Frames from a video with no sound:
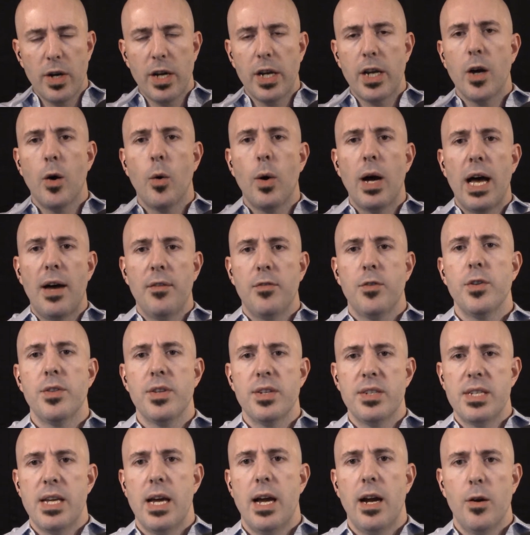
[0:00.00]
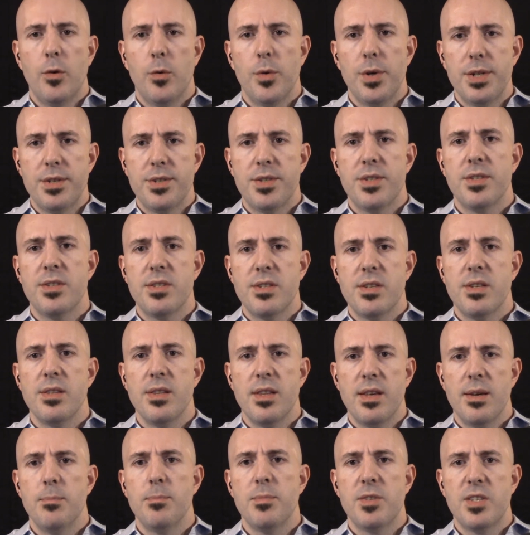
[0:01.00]
to go after the terrorists
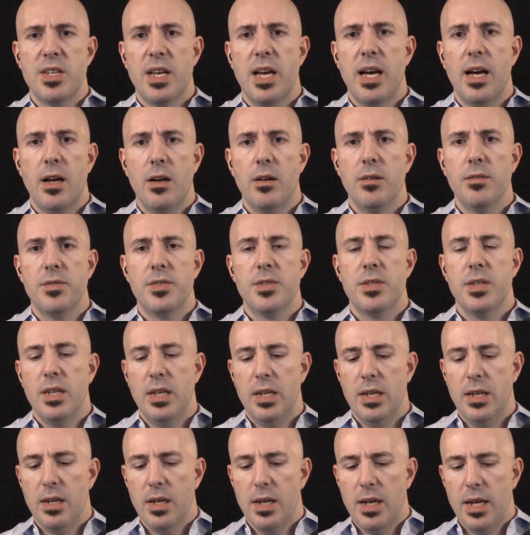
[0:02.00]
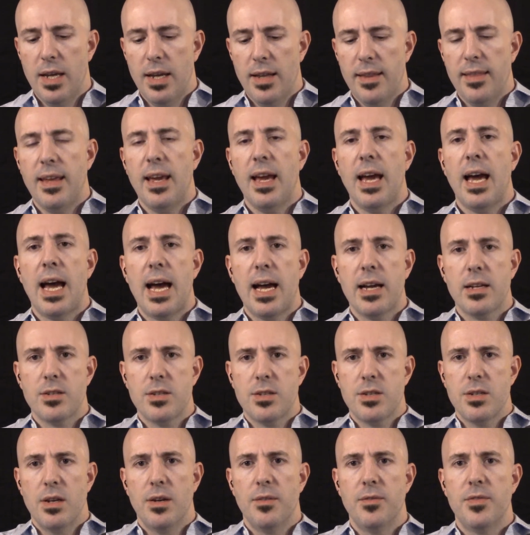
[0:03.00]
themselves, the
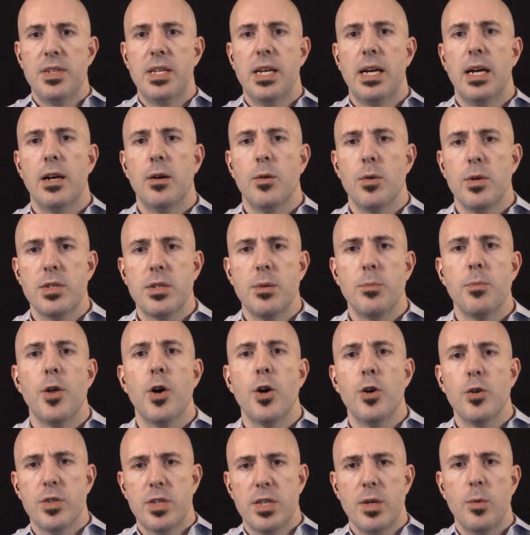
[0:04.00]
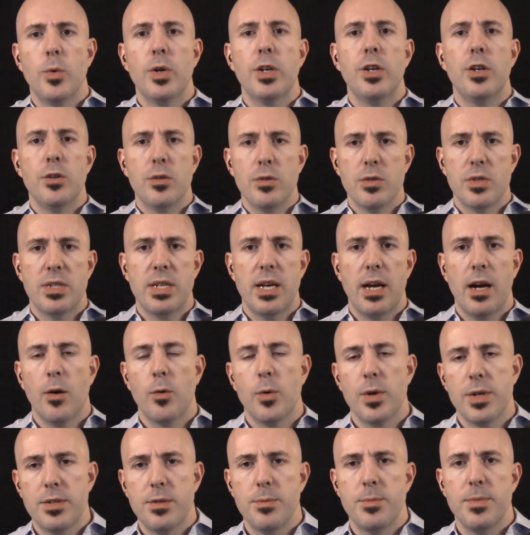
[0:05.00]
acts of terrorism, those that would use
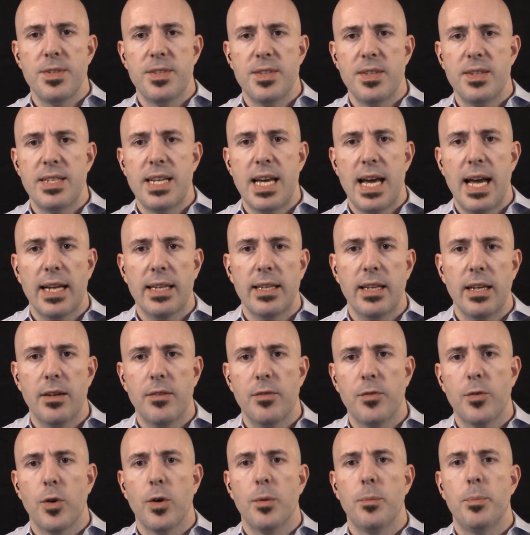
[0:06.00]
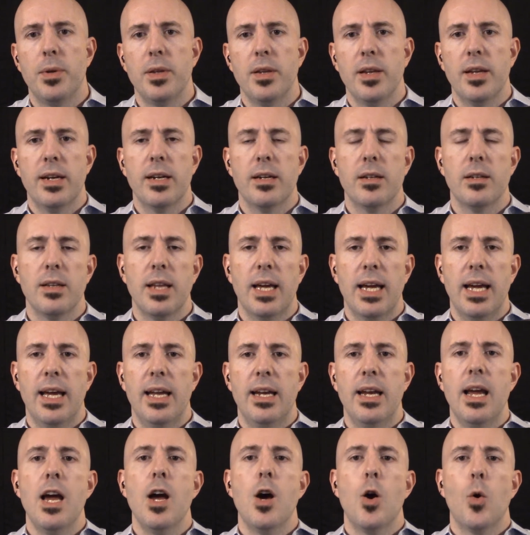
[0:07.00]
terrorism as a tactic for a political
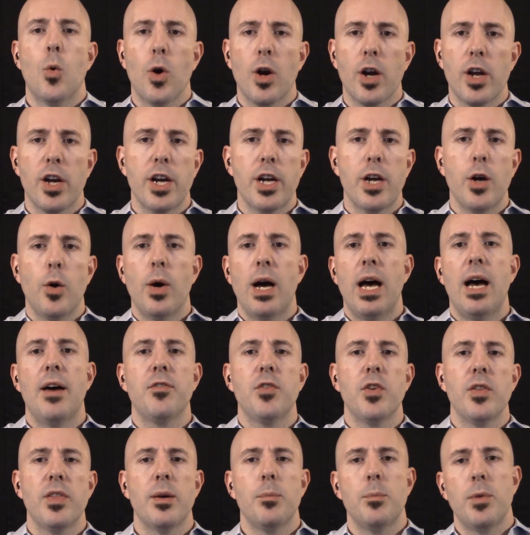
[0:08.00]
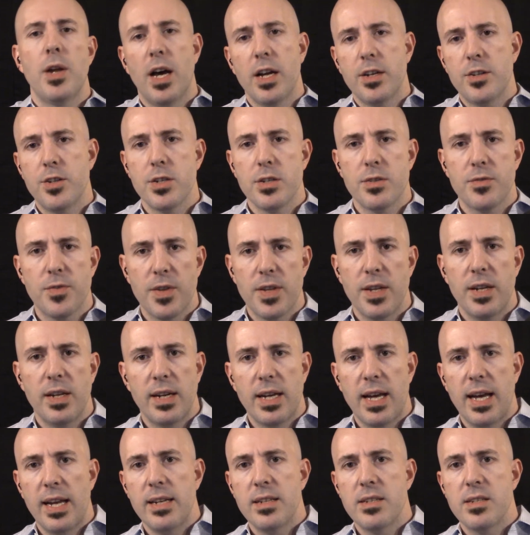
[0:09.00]
end. We're going to go after them not just for the
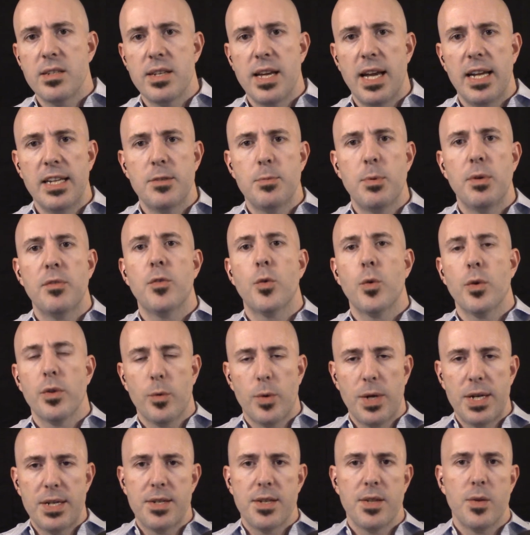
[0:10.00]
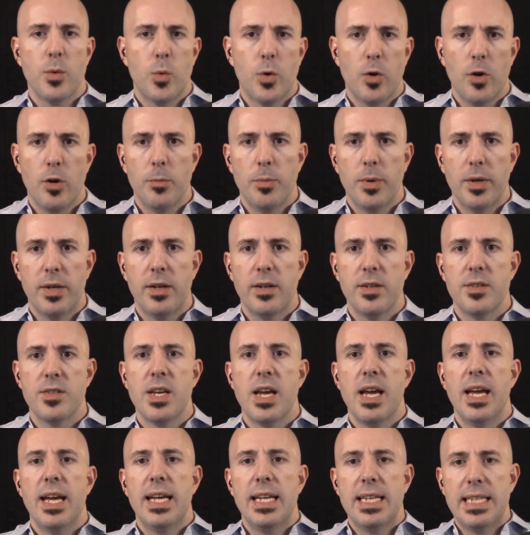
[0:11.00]
United States, but for the rest of the world, because
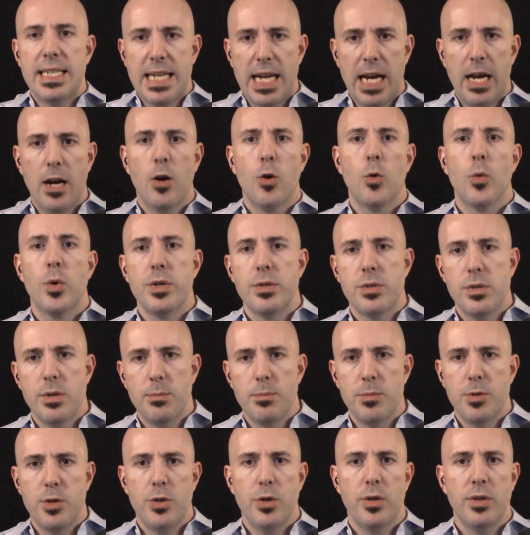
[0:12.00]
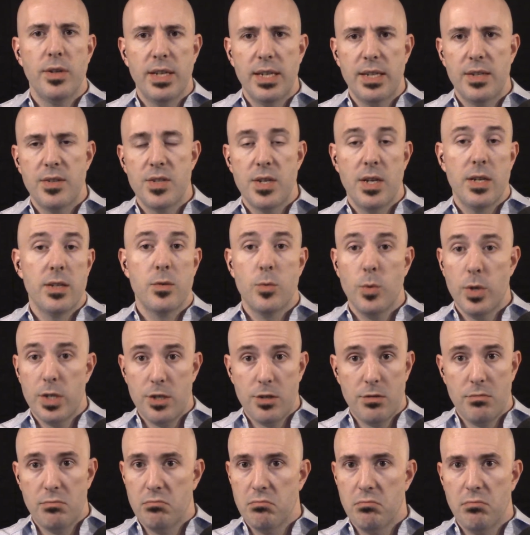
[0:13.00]
terrorism shouldn't exist, which,